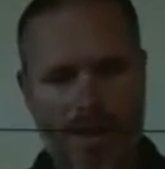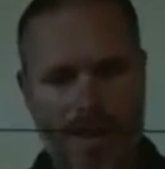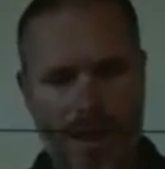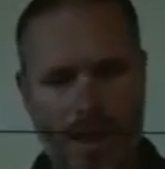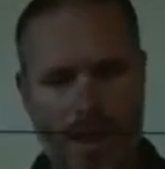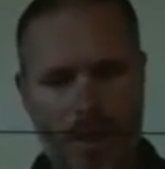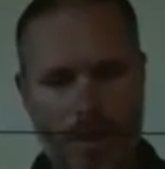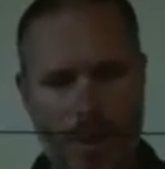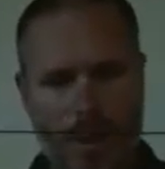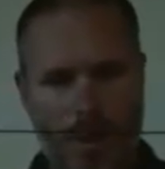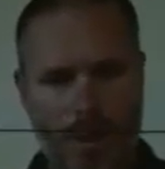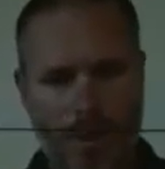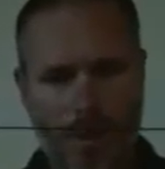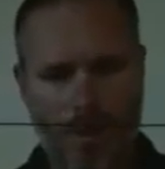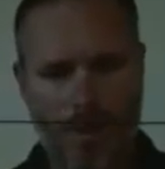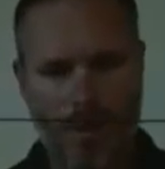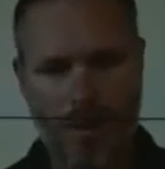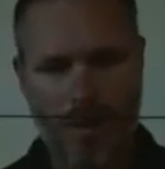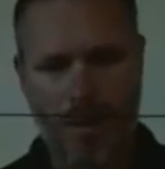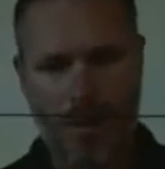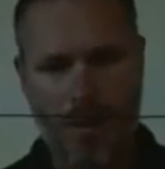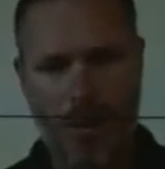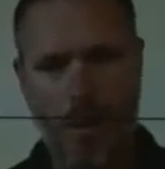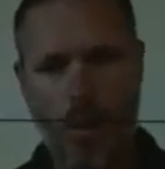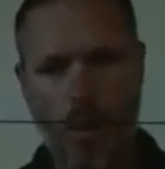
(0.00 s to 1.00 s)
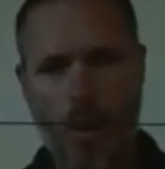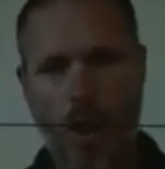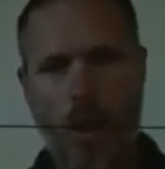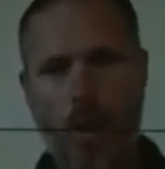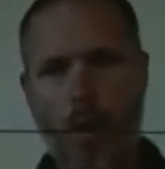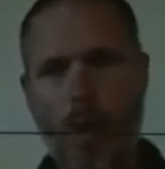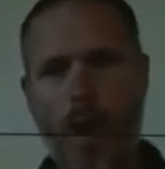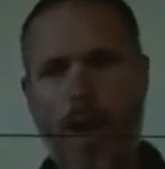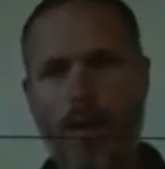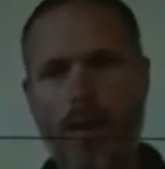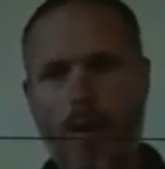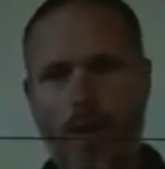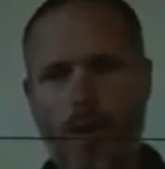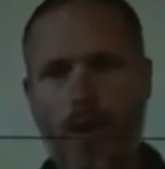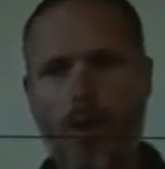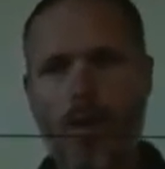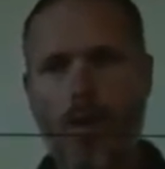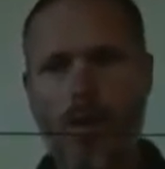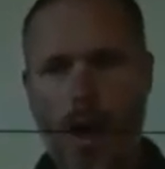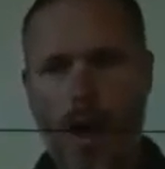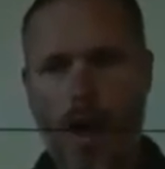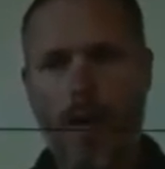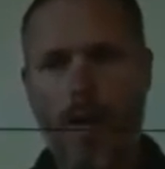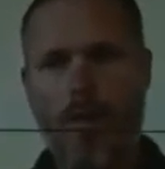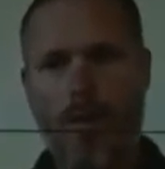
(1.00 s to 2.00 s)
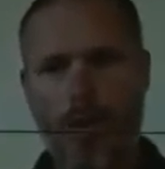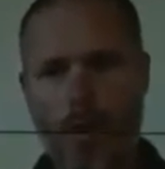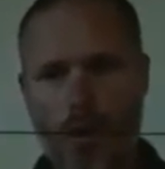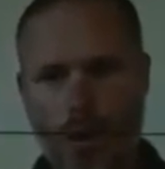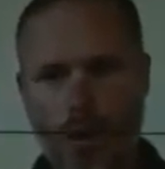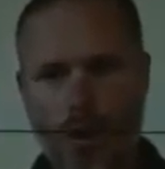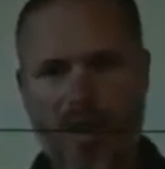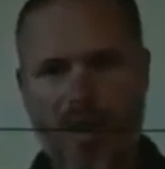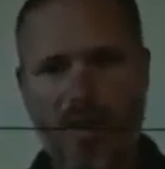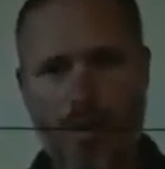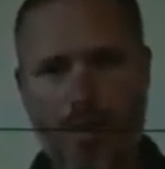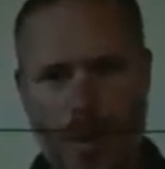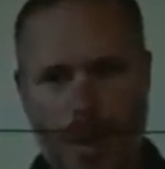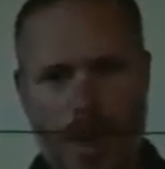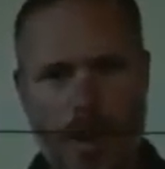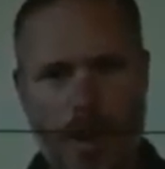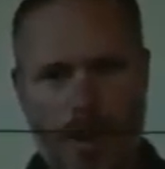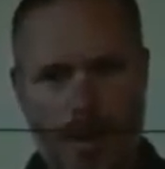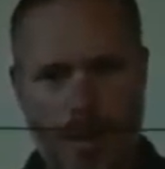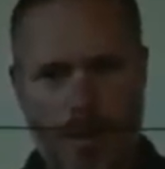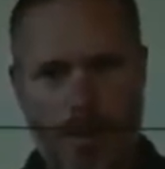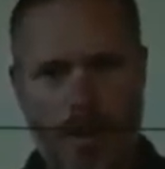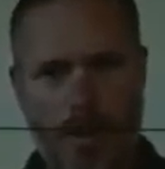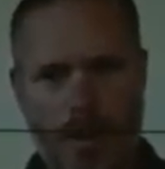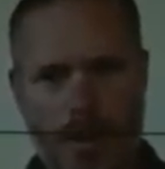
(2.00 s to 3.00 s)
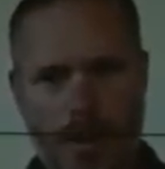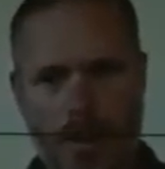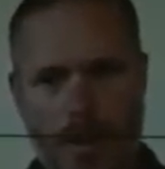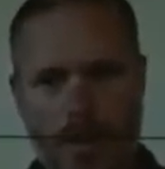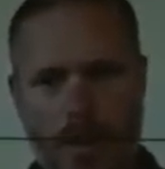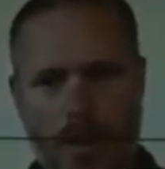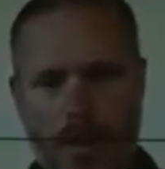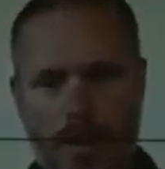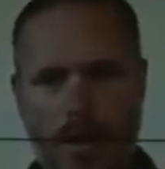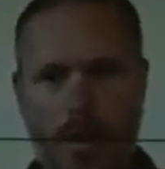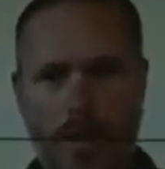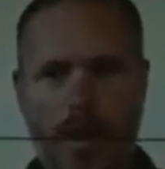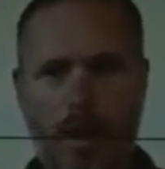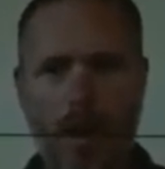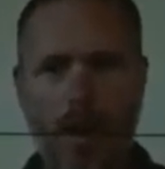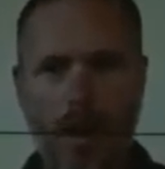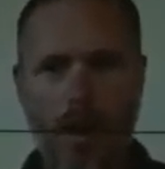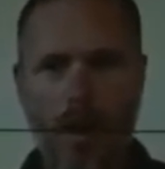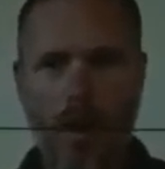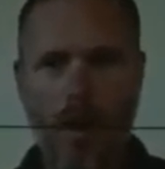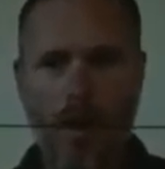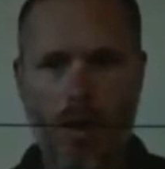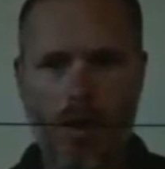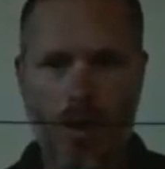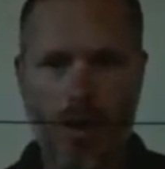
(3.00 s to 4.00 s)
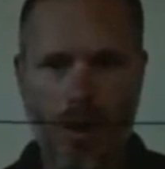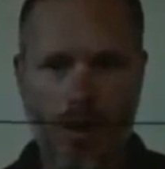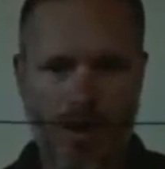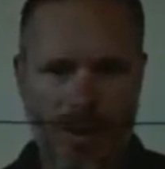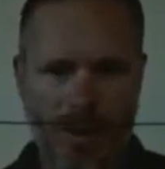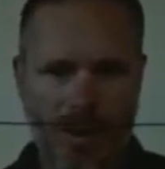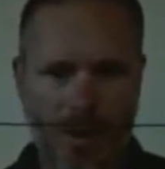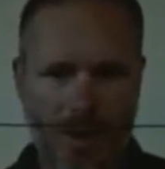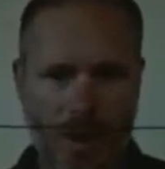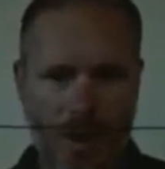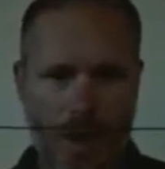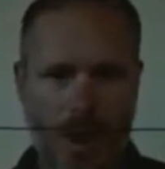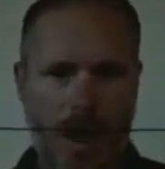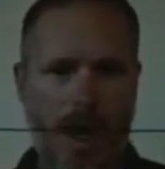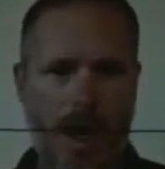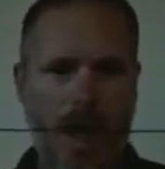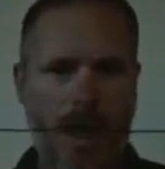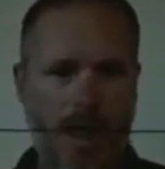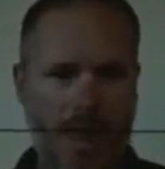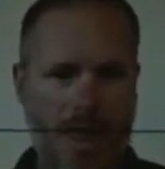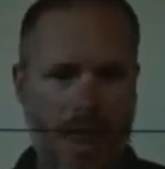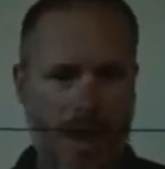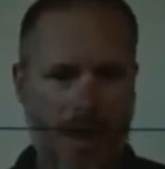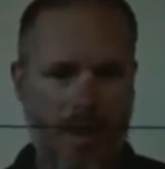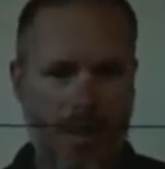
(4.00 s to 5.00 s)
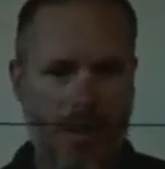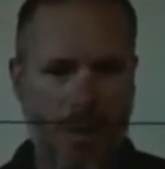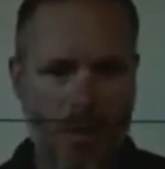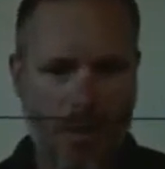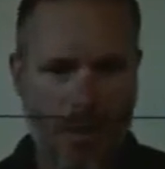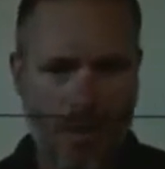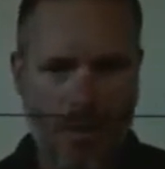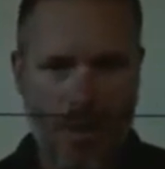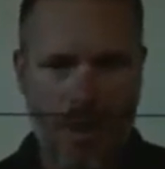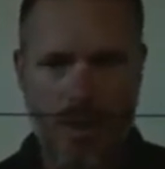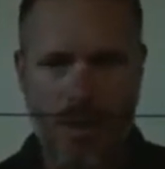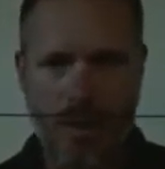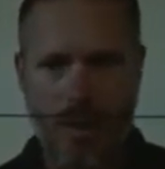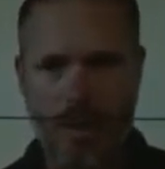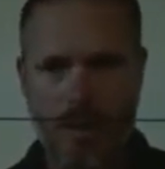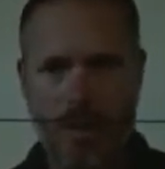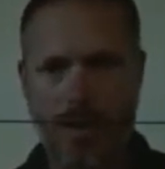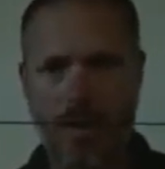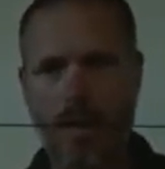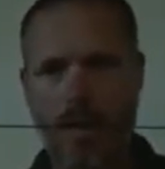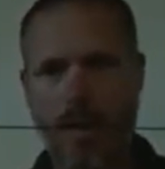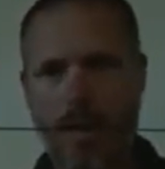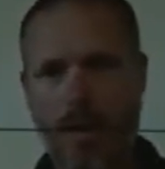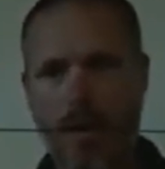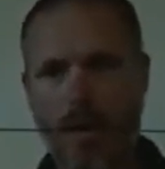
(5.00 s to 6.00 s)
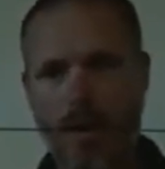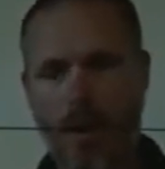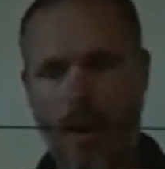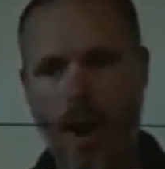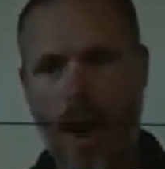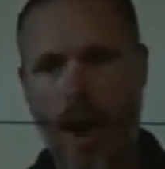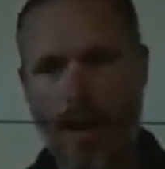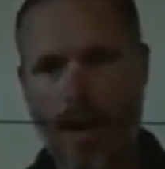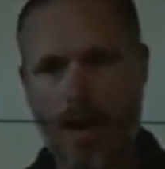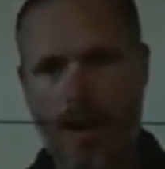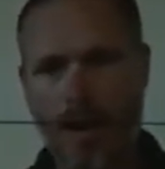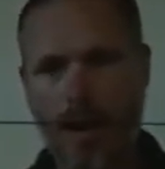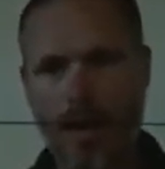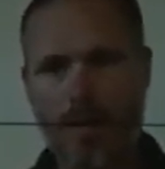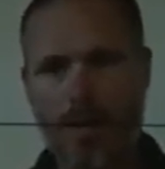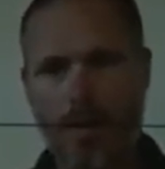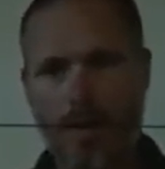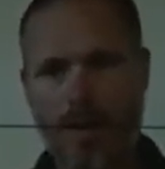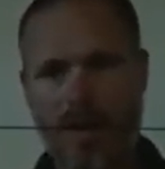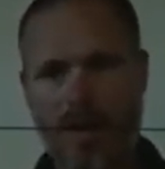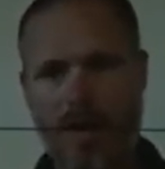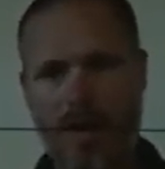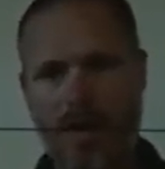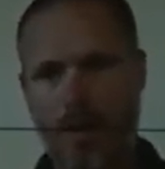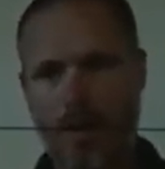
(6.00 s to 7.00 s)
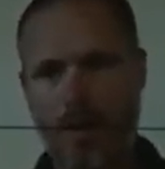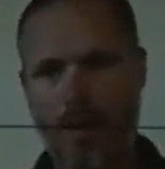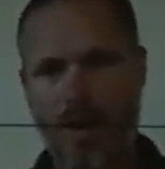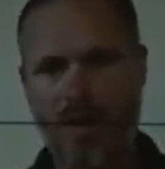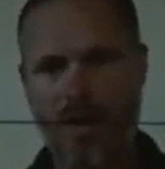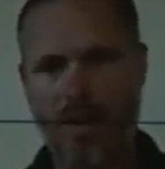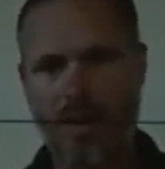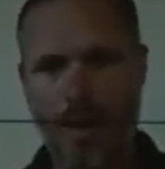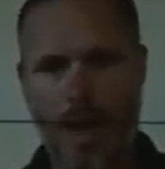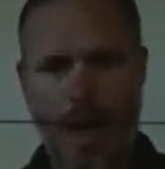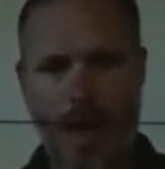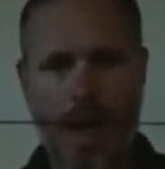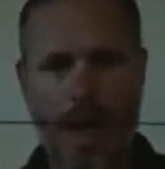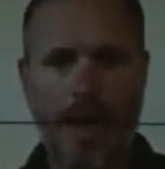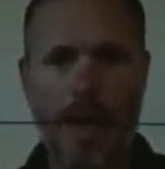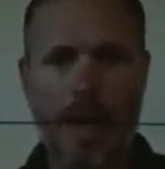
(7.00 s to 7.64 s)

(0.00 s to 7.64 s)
that because when you have a USBL on your vessel and that you feed your INS with this USBL,